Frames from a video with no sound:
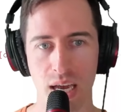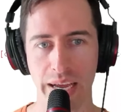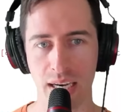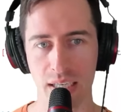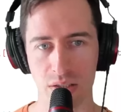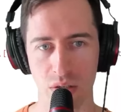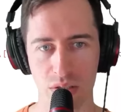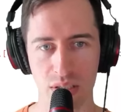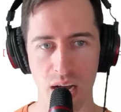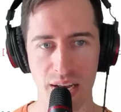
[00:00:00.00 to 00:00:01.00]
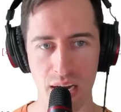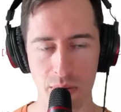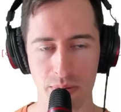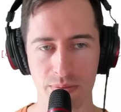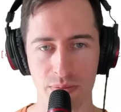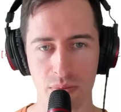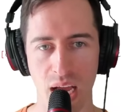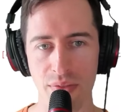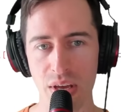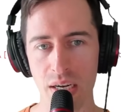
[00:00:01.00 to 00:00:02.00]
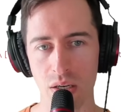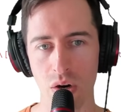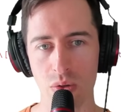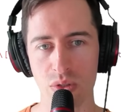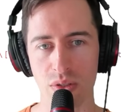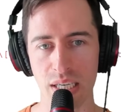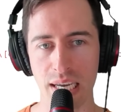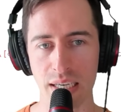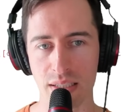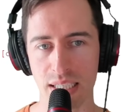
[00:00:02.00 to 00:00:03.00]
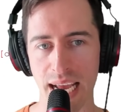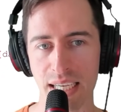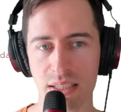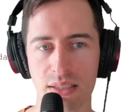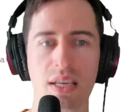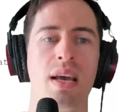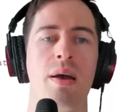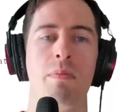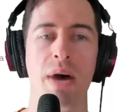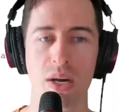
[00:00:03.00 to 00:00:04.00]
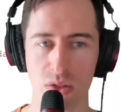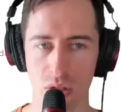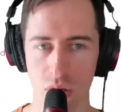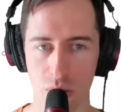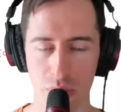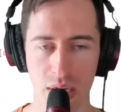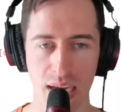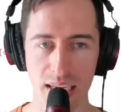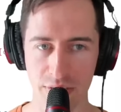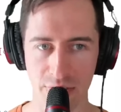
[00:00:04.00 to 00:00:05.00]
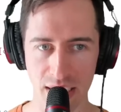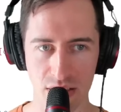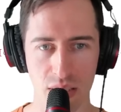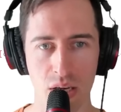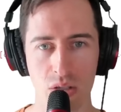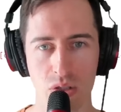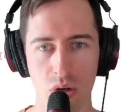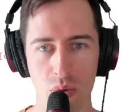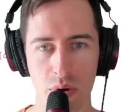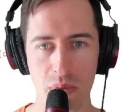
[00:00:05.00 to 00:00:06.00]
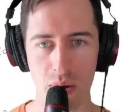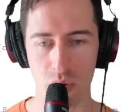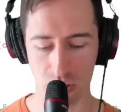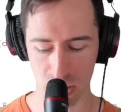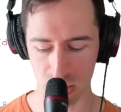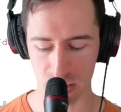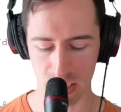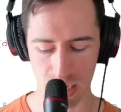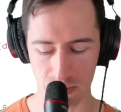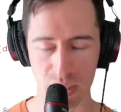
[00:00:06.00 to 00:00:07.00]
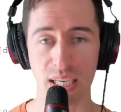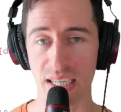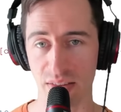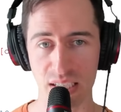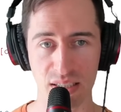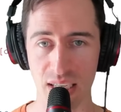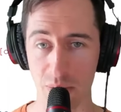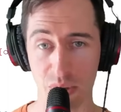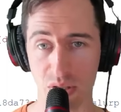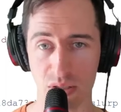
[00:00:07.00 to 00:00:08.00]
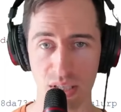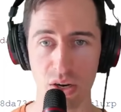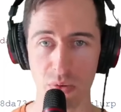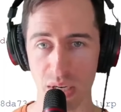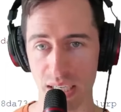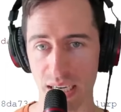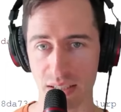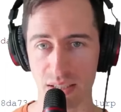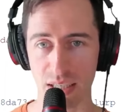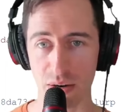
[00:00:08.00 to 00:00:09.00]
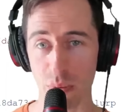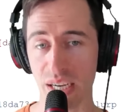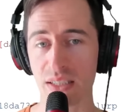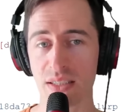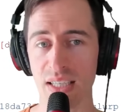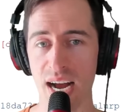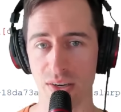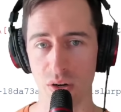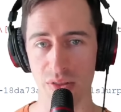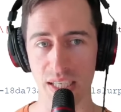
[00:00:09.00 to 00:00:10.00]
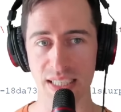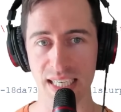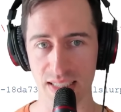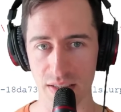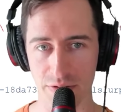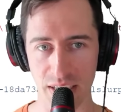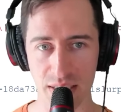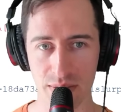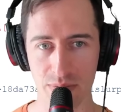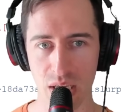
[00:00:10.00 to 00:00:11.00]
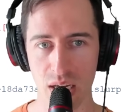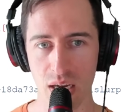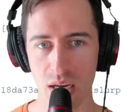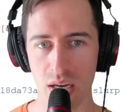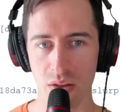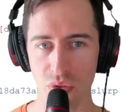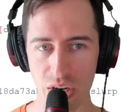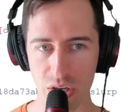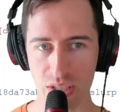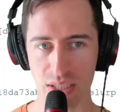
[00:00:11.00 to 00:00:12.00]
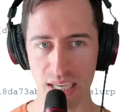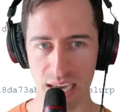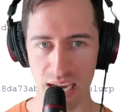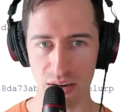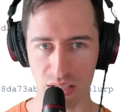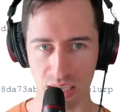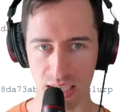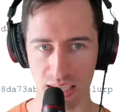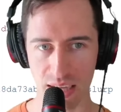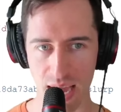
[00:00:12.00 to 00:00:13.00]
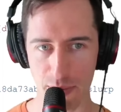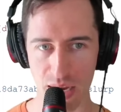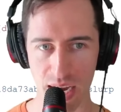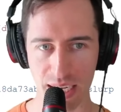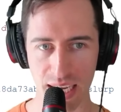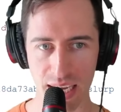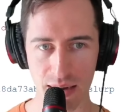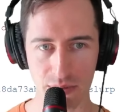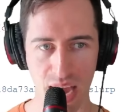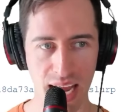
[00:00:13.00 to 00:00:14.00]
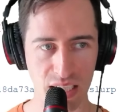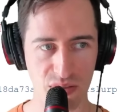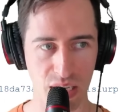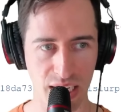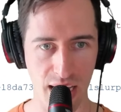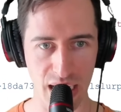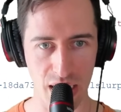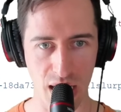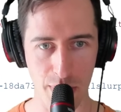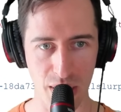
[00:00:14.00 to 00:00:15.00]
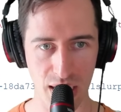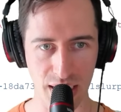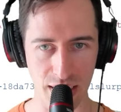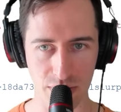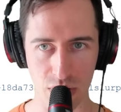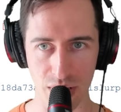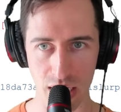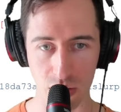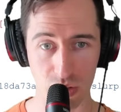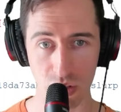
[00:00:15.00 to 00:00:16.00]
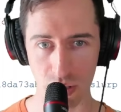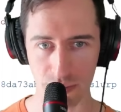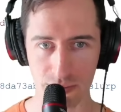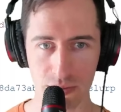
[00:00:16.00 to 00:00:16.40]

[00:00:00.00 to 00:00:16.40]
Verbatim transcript: It clicks on sign up and then it loads the test mail slurp interface. So we might want to just um, delete these steps because they're not really necessary. We can start on the test interface. Then you can see here it's clicking the API key and it's filling out our API key. So that looks good.